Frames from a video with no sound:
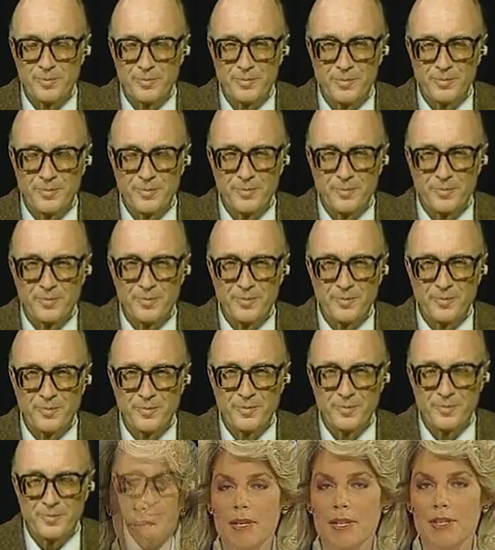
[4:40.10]
We know that you're a
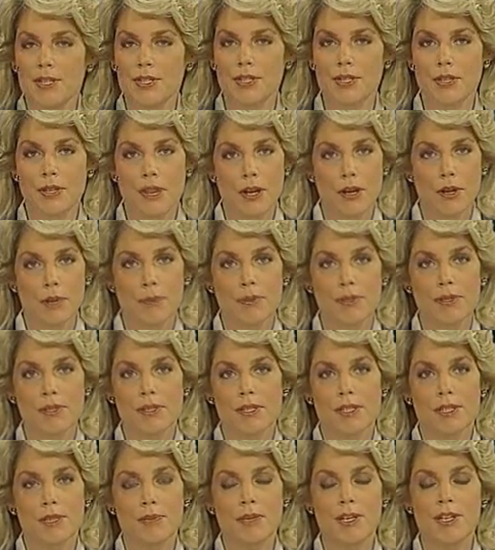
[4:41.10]
speech
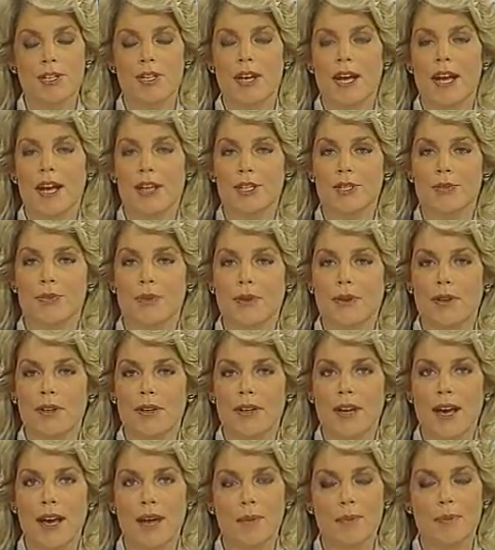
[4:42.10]
therapist, a speech expert,
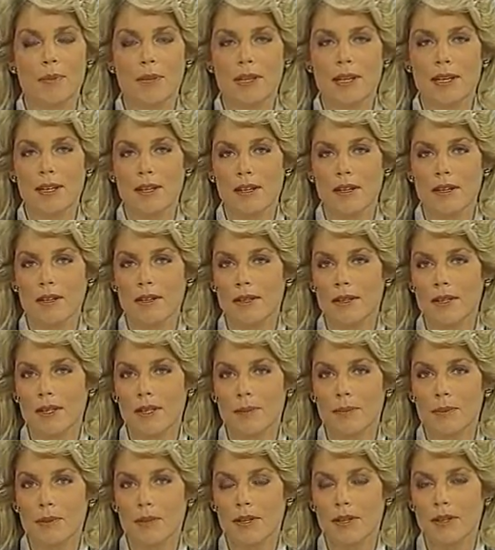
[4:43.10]
and not a
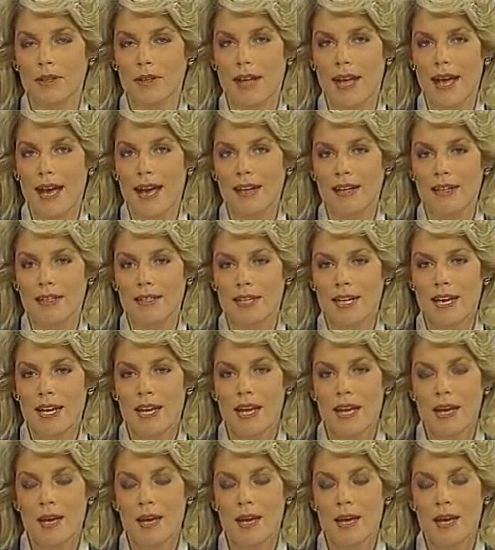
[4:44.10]
political analyst.